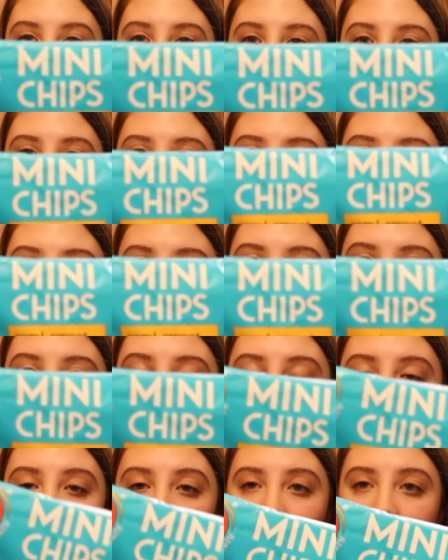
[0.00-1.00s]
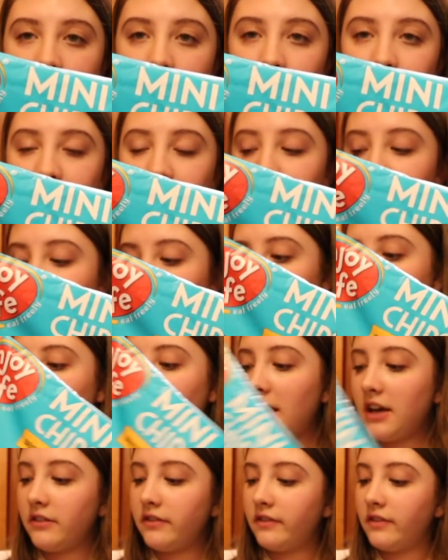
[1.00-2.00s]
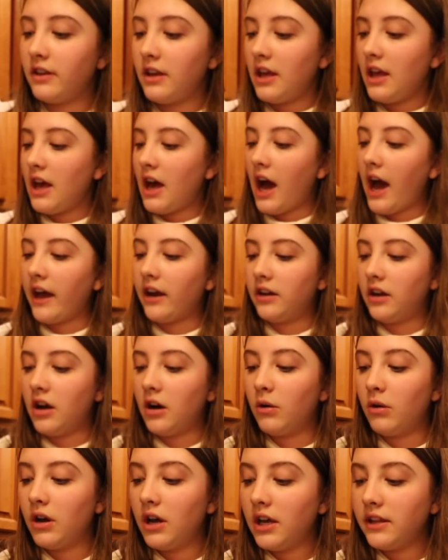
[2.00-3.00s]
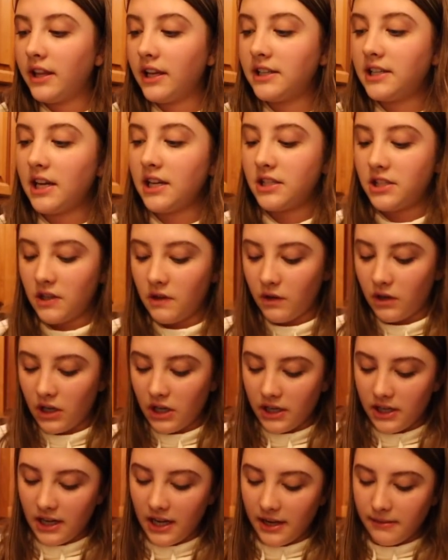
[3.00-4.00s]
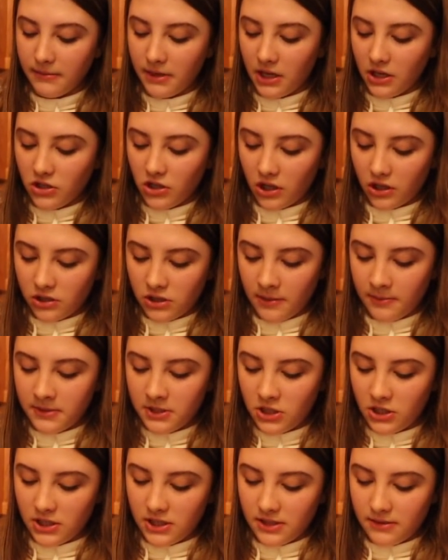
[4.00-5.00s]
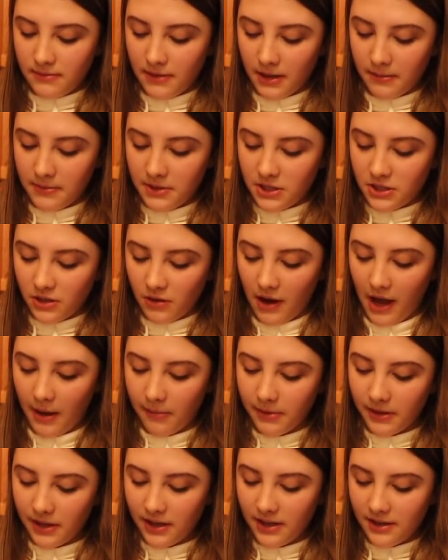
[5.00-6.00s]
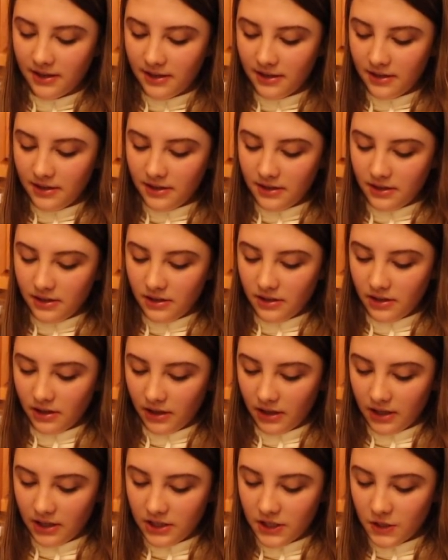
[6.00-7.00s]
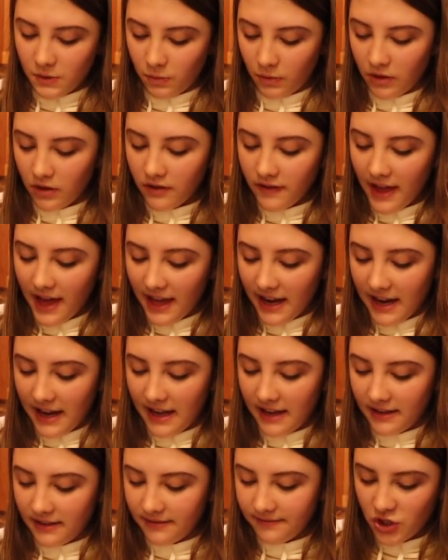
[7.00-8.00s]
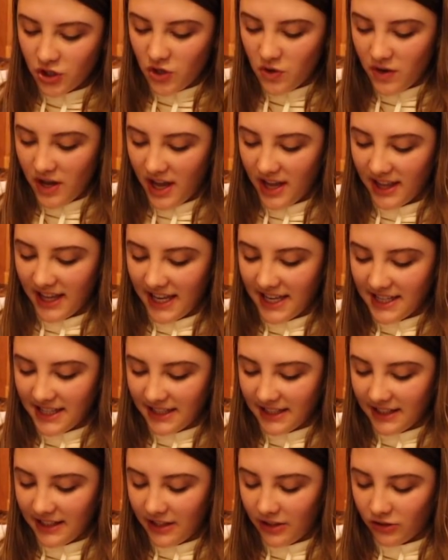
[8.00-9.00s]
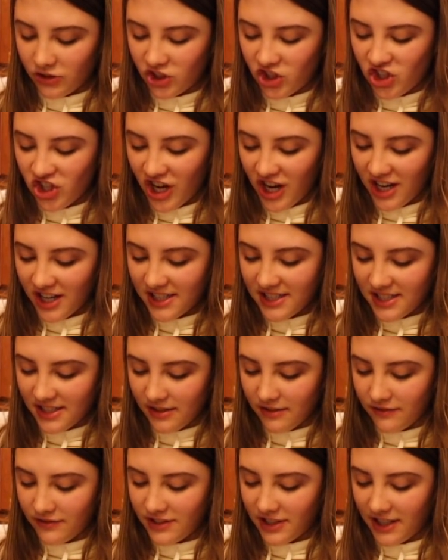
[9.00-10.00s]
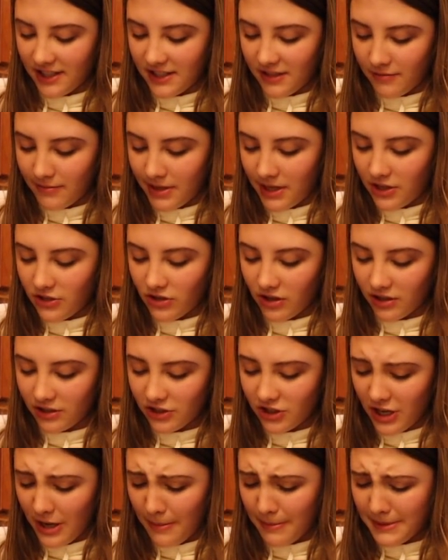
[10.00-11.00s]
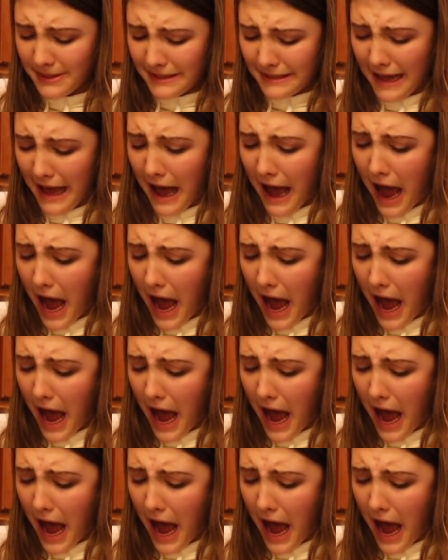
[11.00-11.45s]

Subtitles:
They're these like mini chocolate chips from Enjoy Life. I don't know, they taste so good, and mini chocolate chips just make me so happy. I'm gonna swirl that in so you get like little chunks of tons of mini chocolate chips.